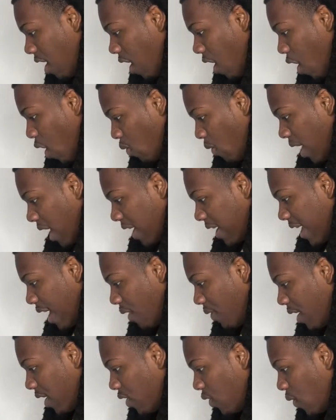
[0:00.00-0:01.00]
All right. Now
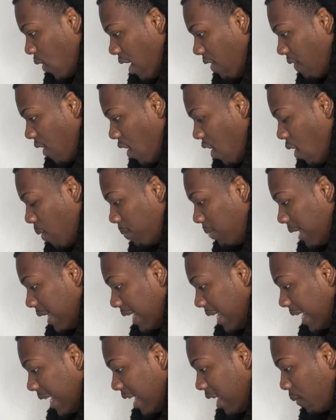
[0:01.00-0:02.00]
that you have all
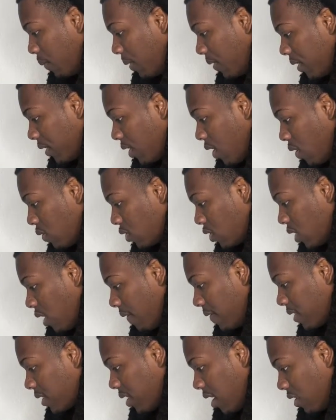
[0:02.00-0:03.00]
blended in with the culture
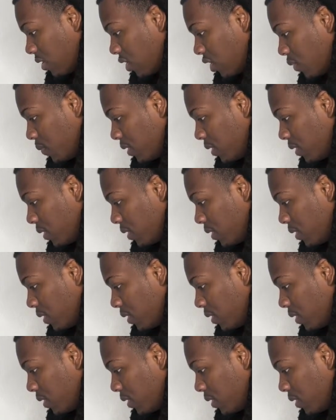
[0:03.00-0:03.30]
of this country,